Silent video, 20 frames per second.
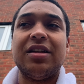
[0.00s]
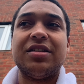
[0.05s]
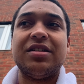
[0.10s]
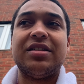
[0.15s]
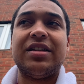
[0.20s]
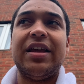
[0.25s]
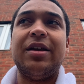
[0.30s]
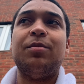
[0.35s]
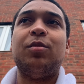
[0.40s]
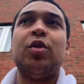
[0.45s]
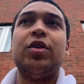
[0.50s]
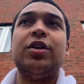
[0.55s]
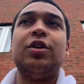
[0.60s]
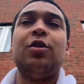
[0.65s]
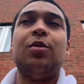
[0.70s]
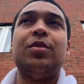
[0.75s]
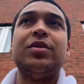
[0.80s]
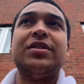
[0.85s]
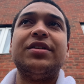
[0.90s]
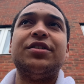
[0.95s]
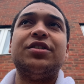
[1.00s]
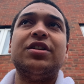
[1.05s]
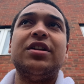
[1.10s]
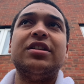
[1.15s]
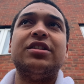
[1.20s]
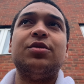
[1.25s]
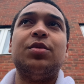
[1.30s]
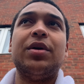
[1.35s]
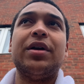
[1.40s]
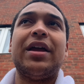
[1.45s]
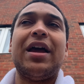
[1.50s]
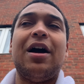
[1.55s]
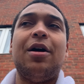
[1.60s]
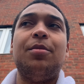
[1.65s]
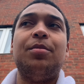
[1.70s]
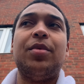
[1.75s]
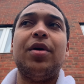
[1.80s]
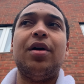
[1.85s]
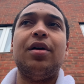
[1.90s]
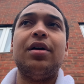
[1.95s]
take body composition into account,
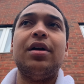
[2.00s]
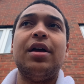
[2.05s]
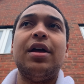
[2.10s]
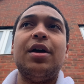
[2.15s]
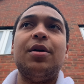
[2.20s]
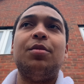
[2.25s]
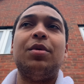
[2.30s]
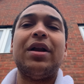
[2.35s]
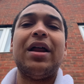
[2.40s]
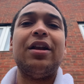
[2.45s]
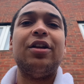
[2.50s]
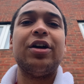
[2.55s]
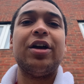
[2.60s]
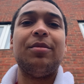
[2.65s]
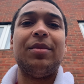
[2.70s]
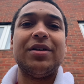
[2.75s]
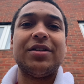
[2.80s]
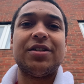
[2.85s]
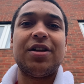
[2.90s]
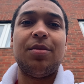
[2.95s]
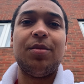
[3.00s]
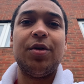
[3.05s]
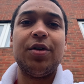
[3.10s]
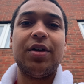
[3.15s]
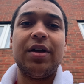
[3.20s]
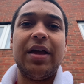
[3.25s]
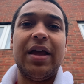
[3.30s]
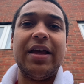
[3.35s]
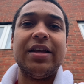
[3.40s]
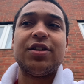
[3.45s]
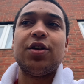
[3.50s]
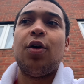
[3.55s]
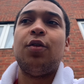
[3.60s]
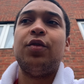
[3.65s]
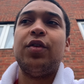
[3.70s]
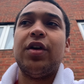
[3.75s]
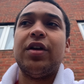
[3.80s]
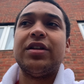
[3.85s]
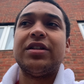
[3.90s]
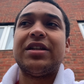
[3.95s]
but when I look at my stomach, it's
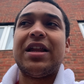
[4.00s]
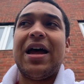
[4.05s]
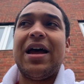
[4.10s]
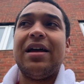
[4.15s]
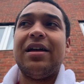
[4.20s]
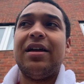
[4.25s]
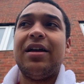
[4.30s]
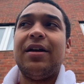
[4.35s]
obvious that